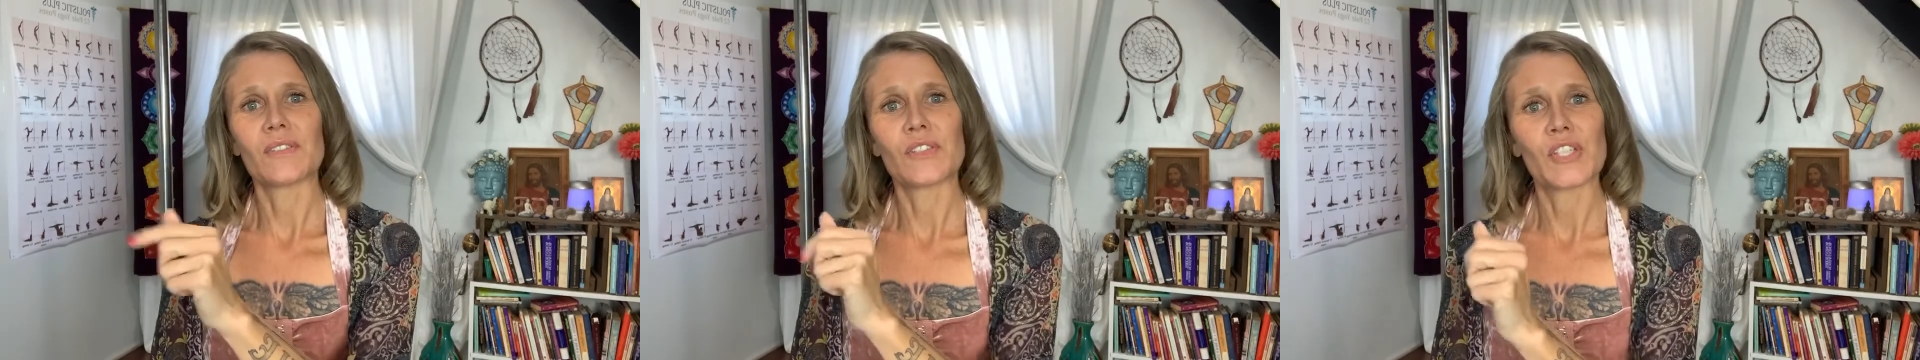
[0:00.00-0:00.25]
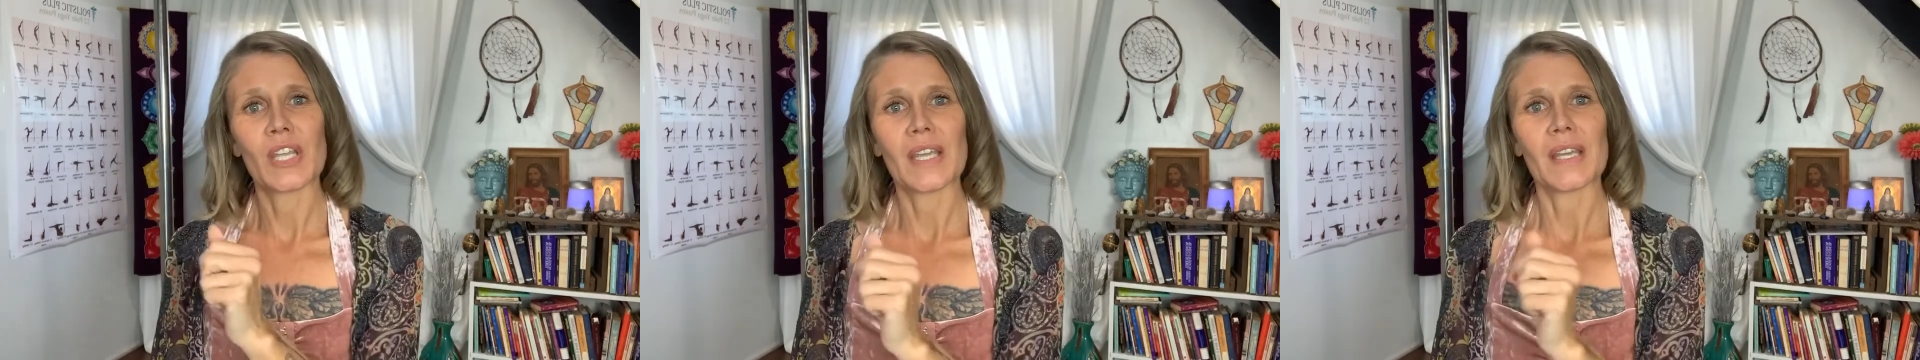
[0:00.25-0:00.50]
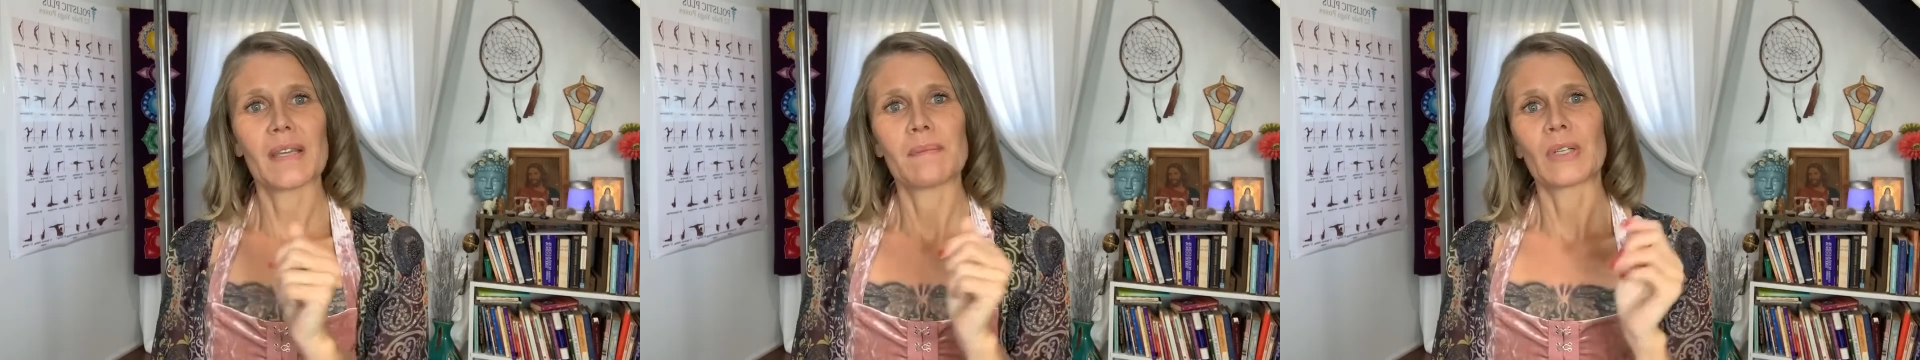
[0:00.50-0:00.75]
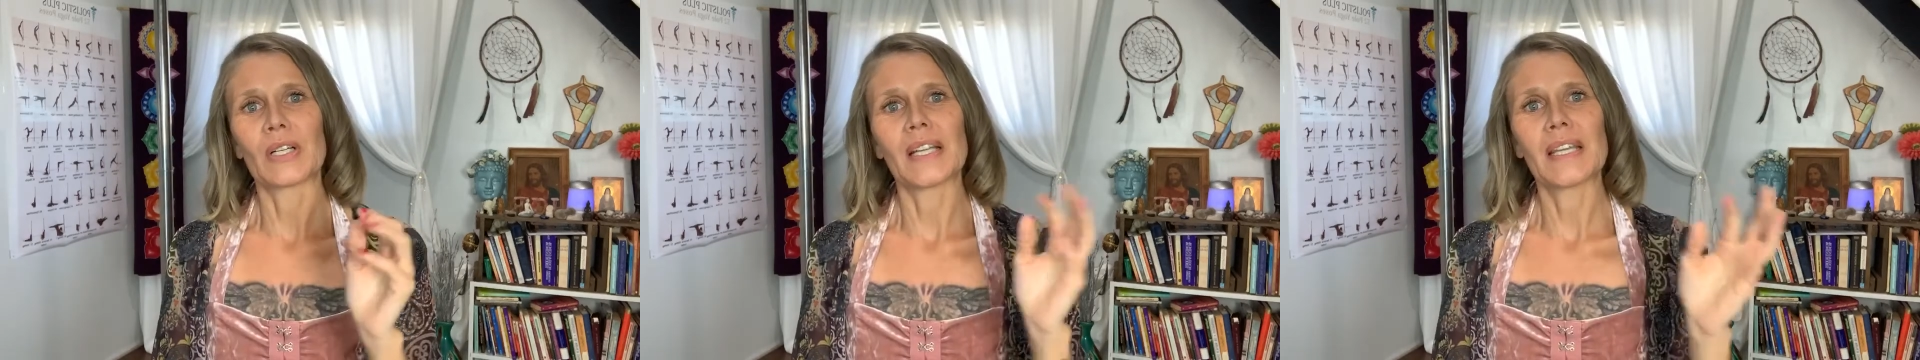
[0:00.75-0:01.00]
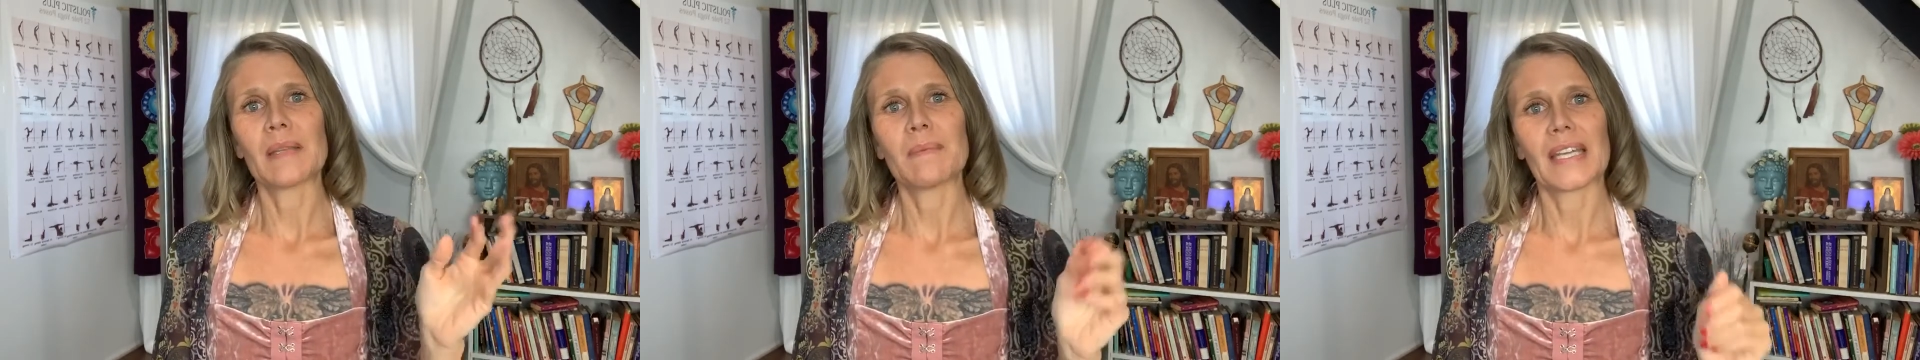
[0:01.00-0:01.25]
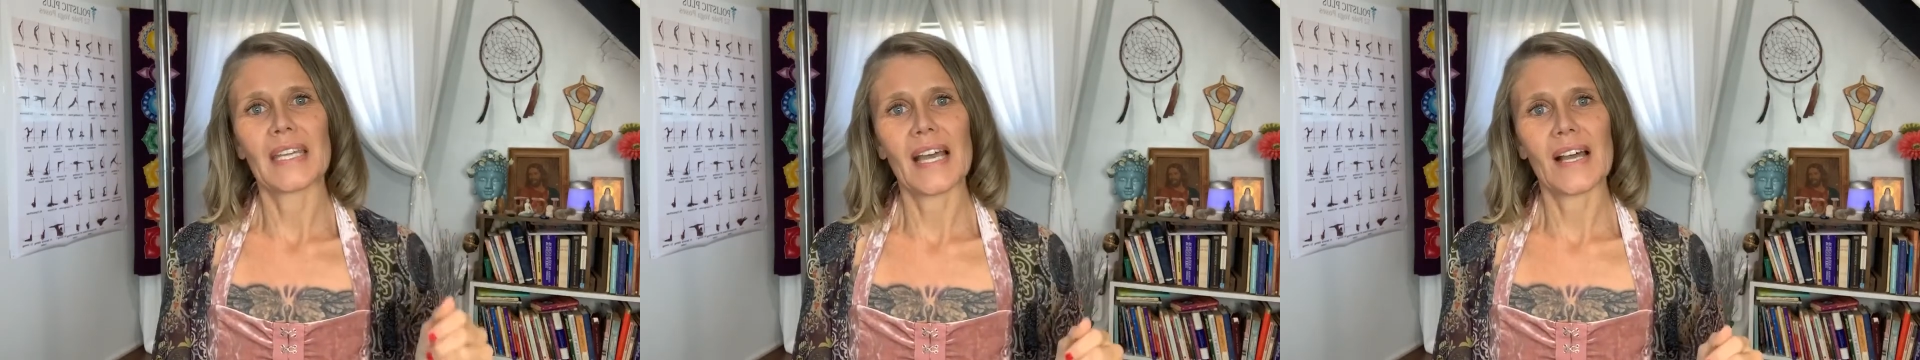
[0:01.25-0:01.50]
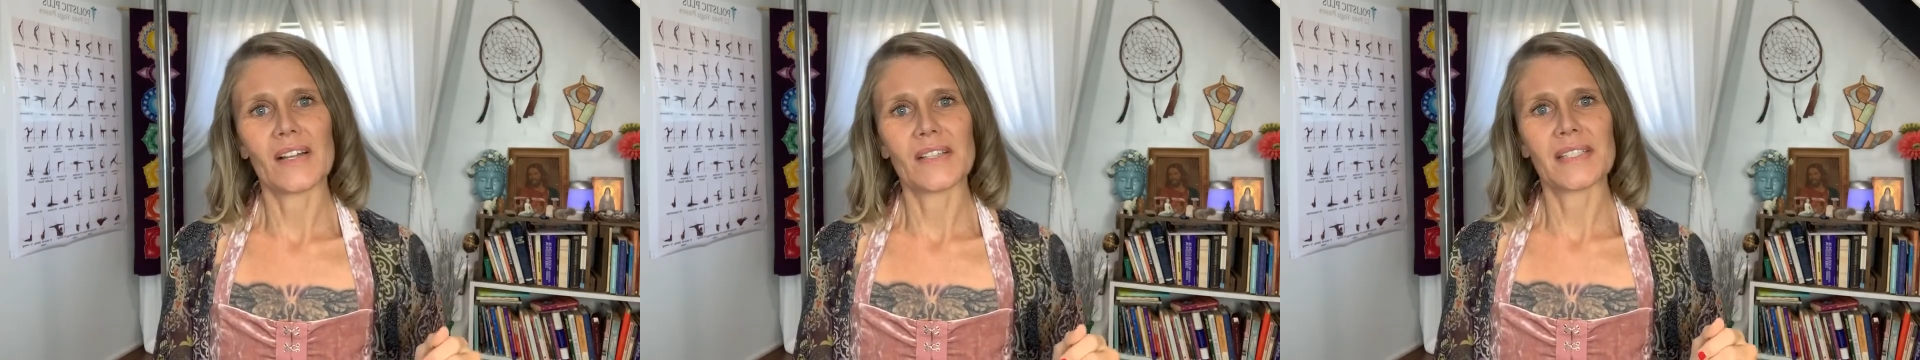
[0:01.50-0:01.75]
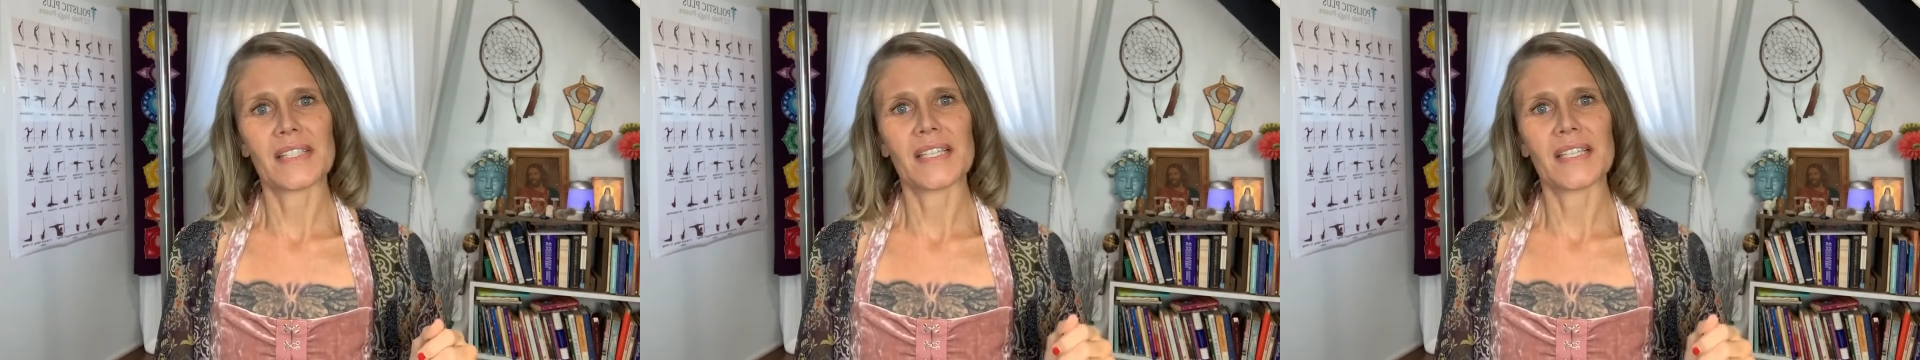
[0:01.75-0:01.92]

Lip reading: Jim or anybody else.